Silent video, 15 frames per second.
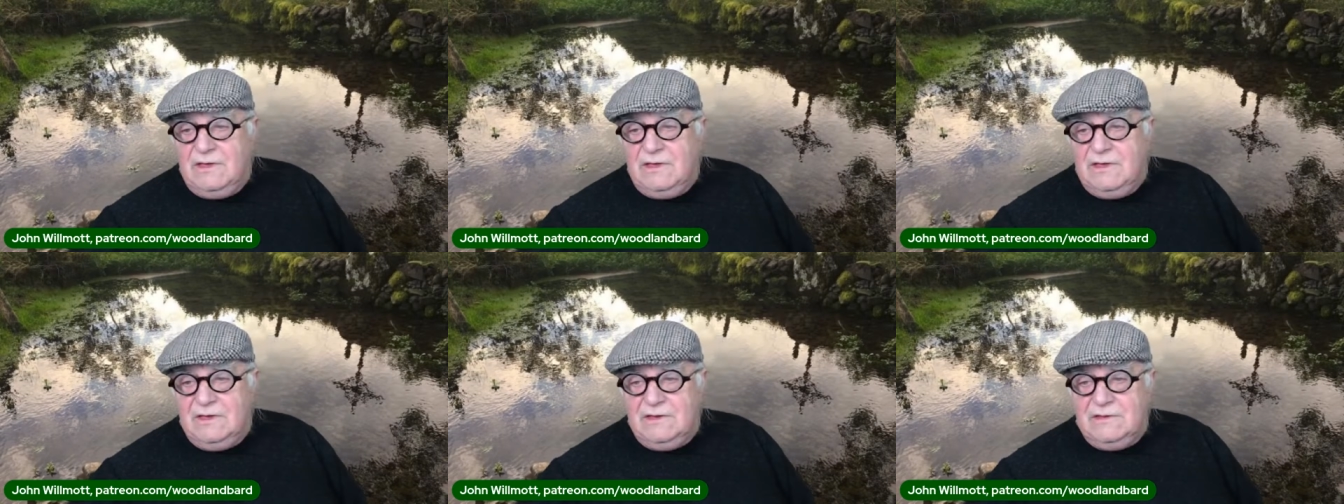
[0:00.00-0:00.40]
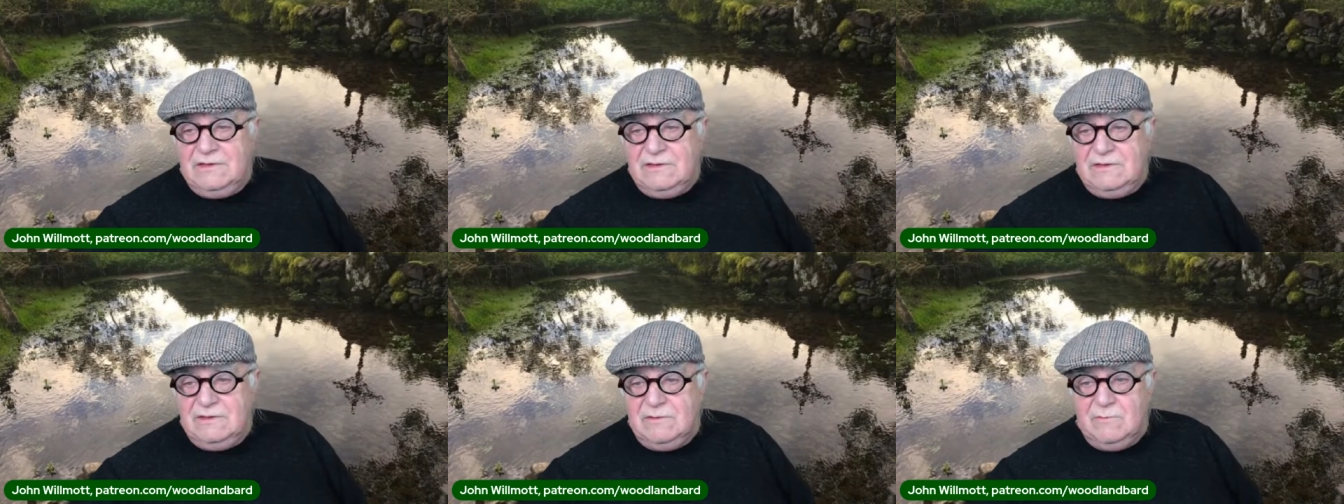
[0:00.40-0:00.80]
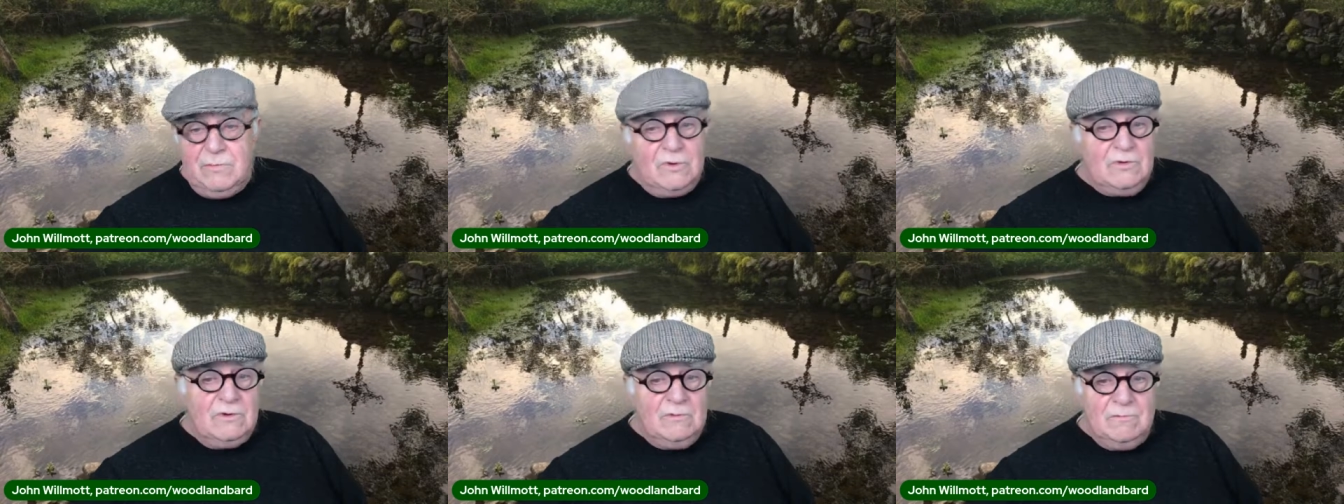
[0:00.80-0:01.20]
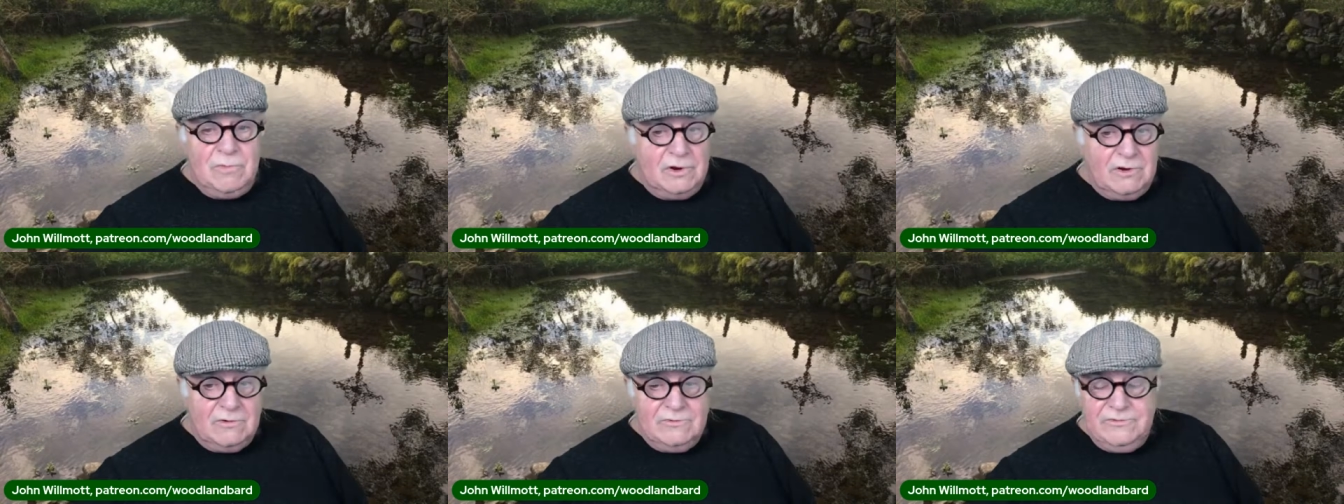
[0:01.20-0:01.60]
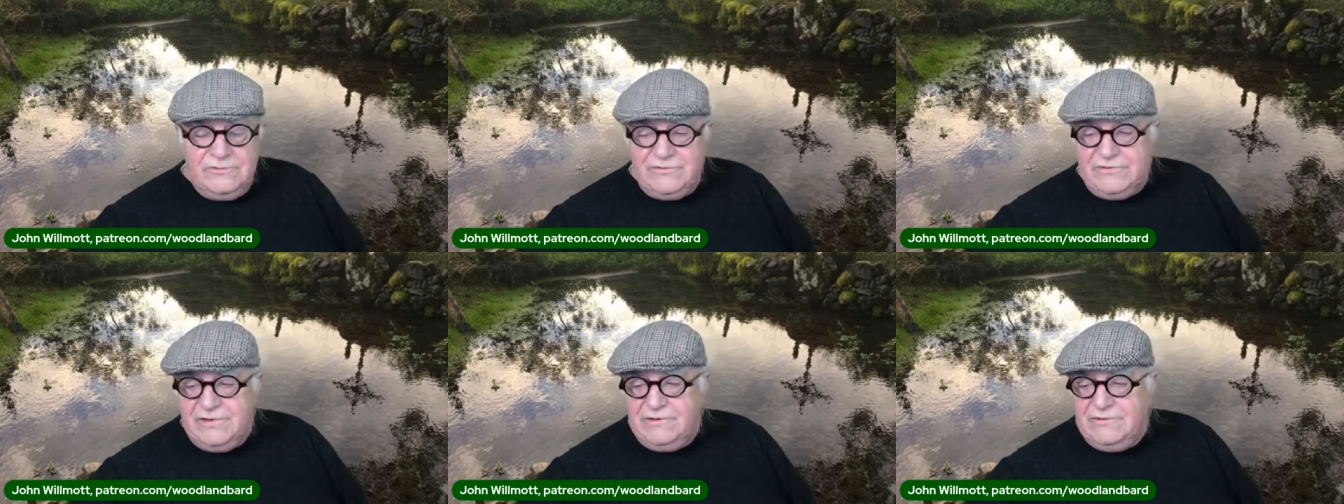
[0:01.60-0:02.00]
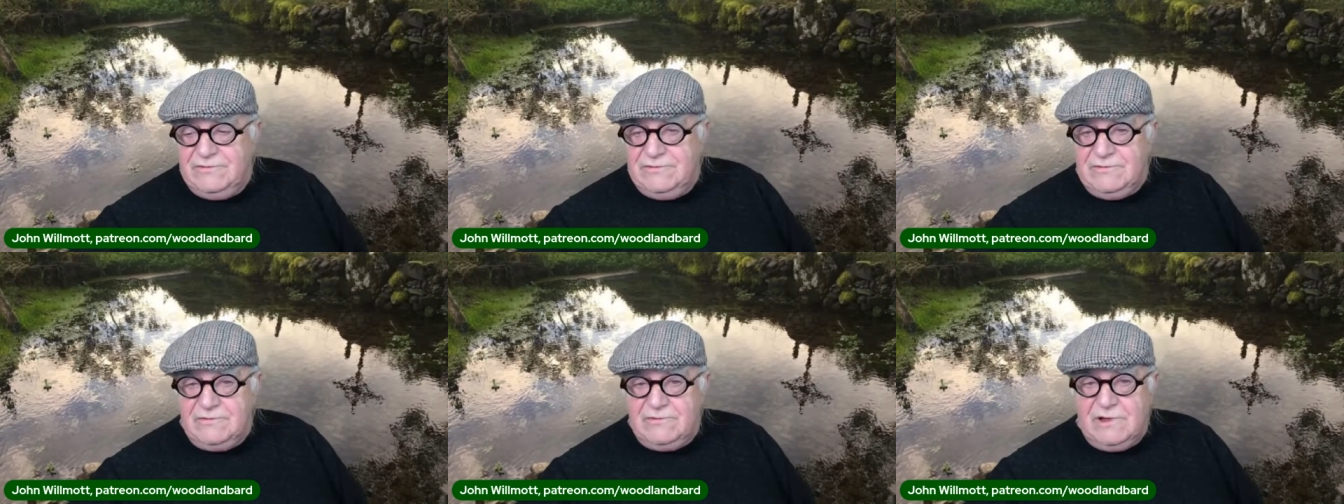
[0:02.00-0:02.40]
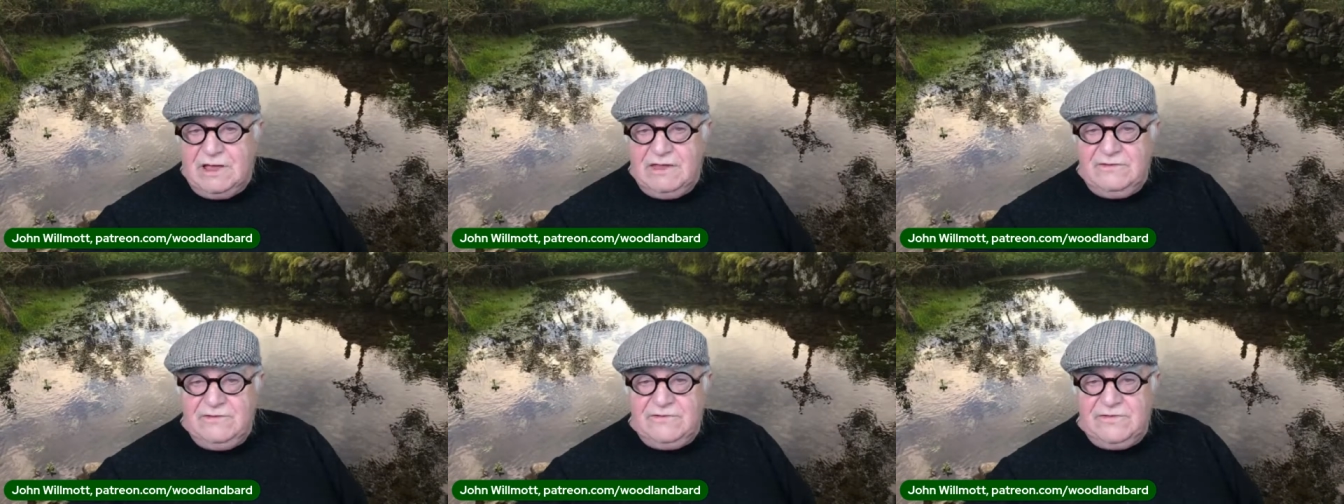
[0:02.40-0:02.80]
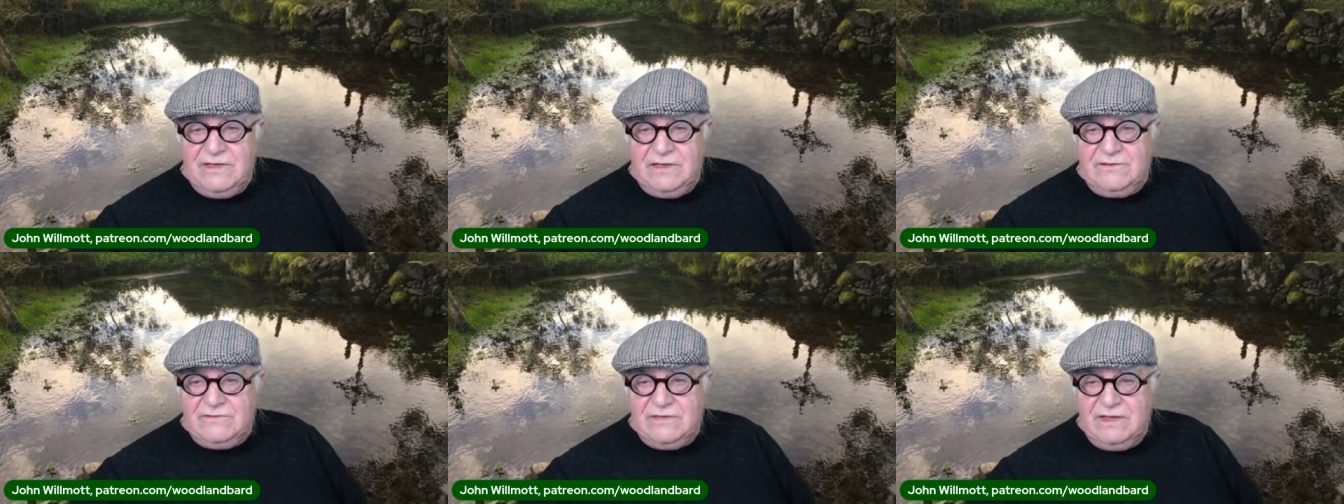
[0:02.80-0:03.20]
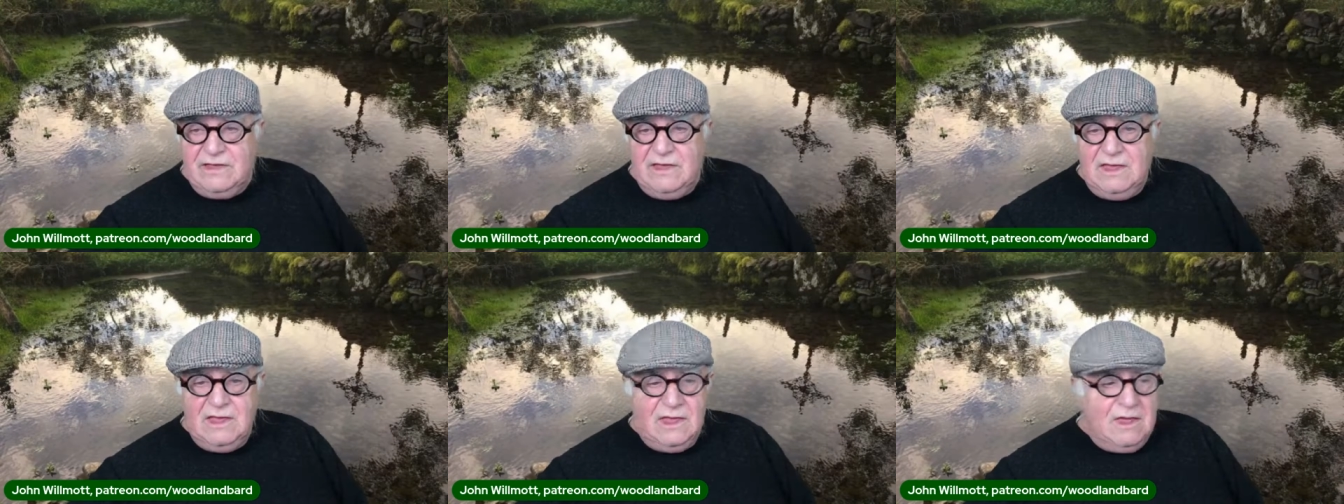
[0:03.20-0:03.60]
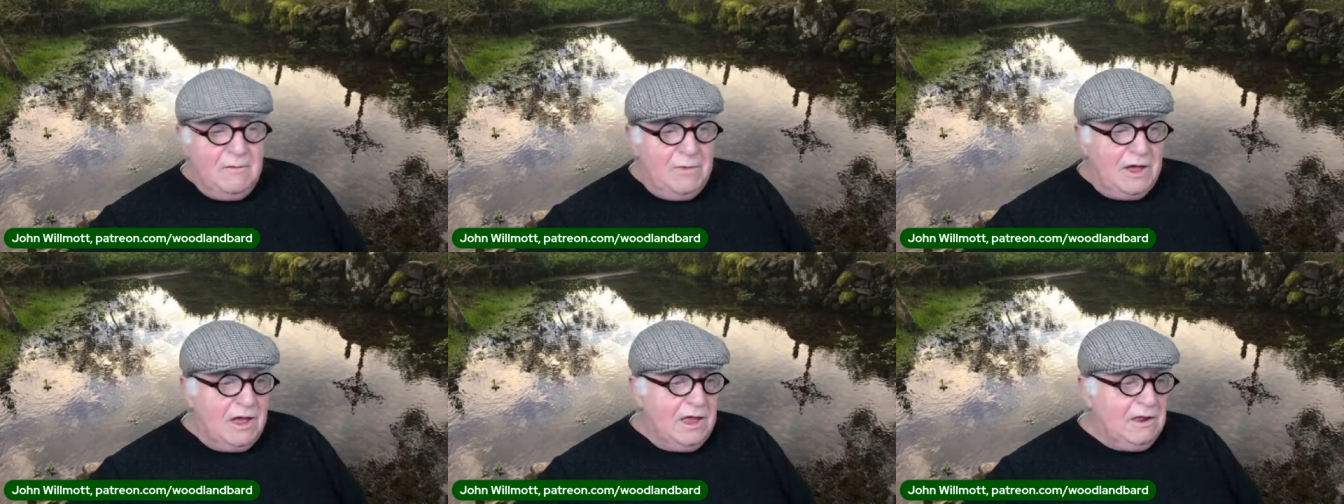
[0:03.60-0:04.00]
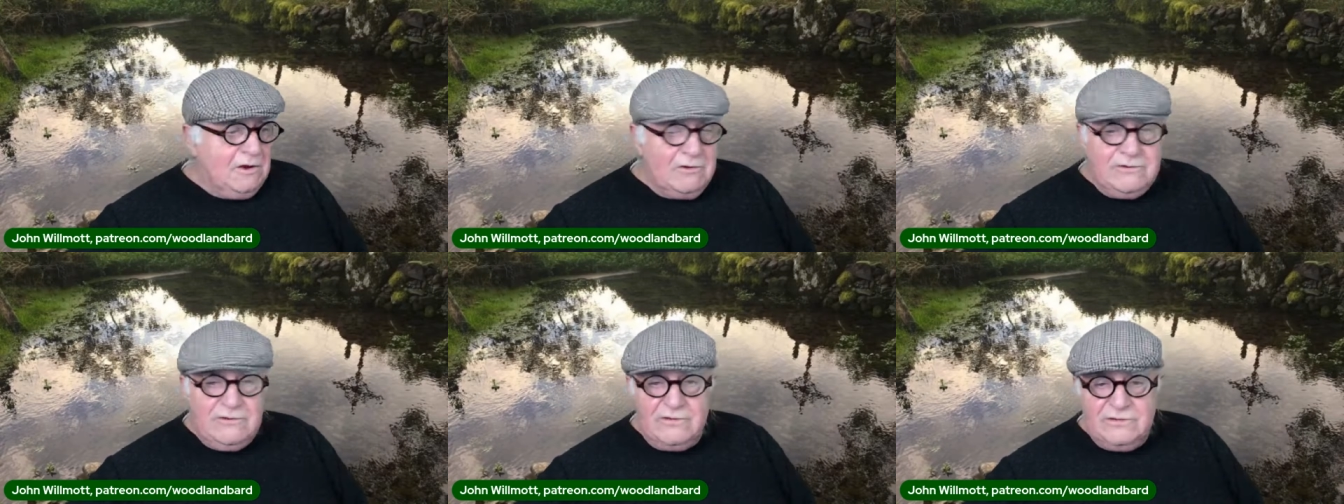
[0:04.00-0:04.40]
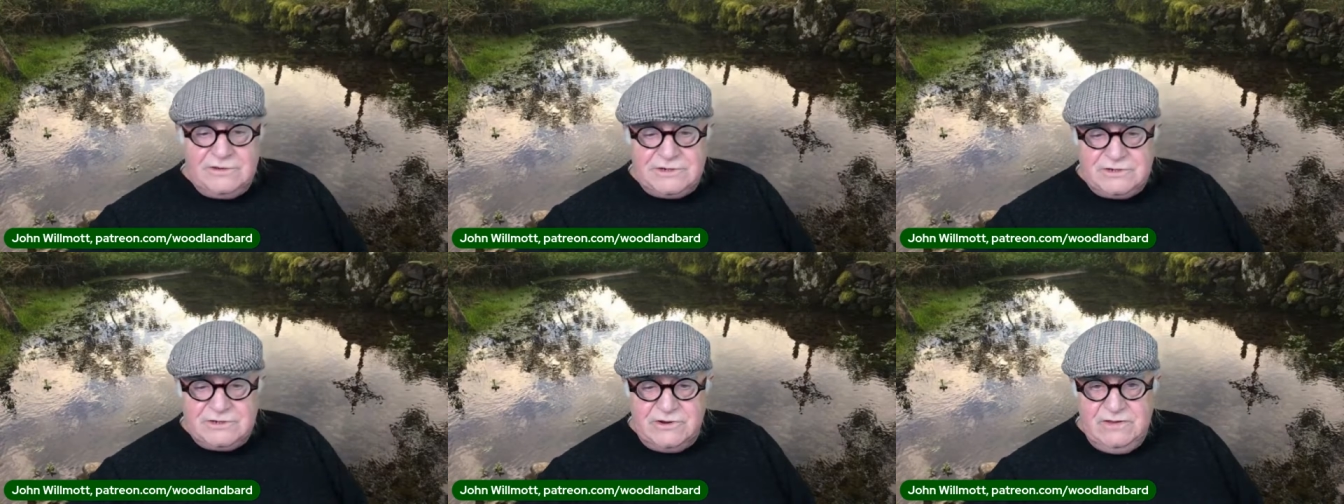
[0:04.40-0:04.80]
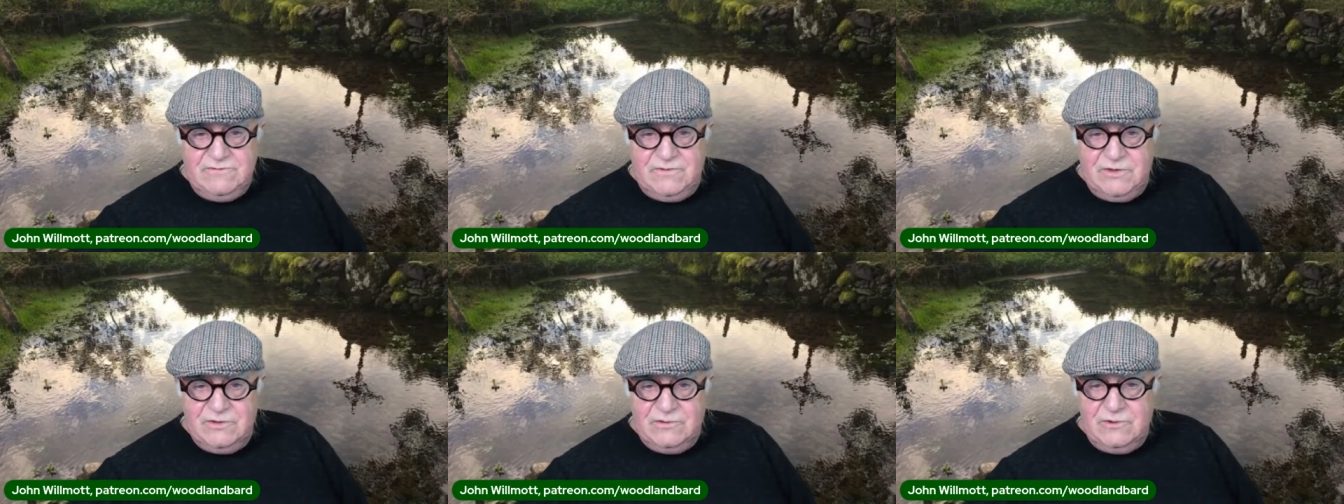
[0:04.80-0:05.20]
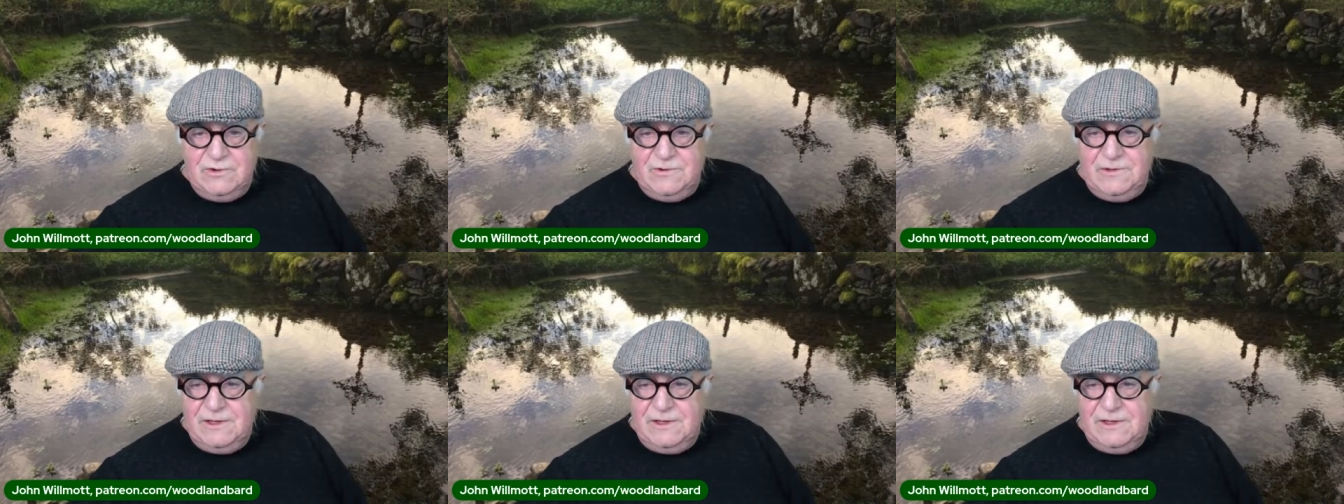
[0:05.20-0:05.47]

and the Boulogne stone, all kinds of things there. But I looked on the street view